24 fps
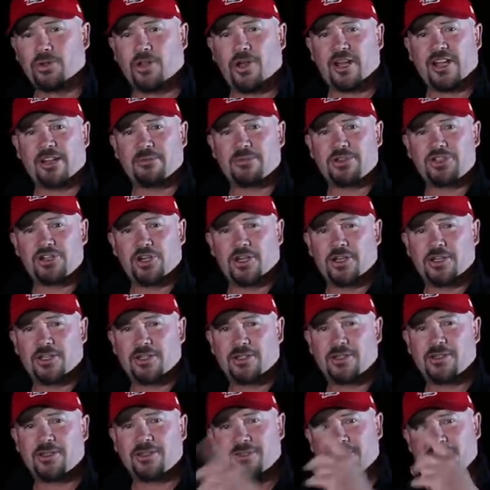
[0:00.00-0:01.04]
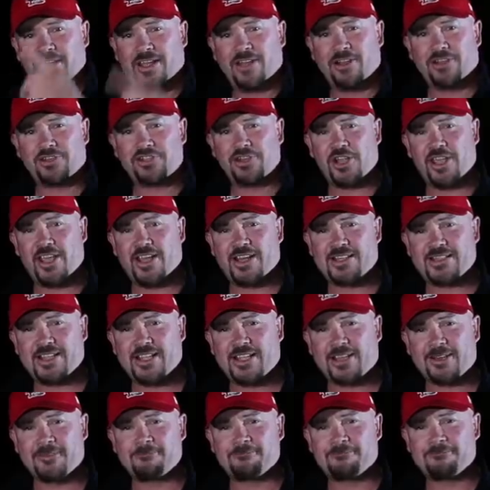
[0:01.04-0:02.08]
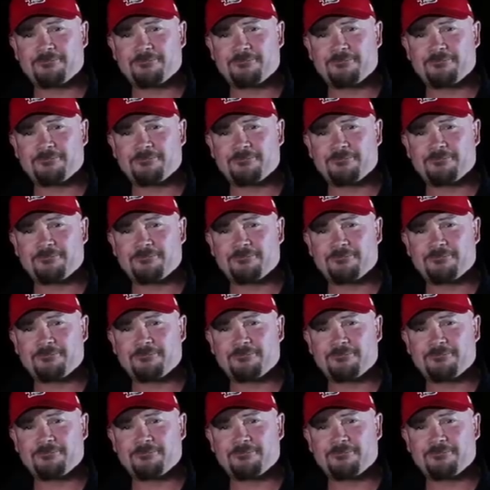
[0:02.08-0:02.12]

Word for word: line up the shot and I'll show you how to take it.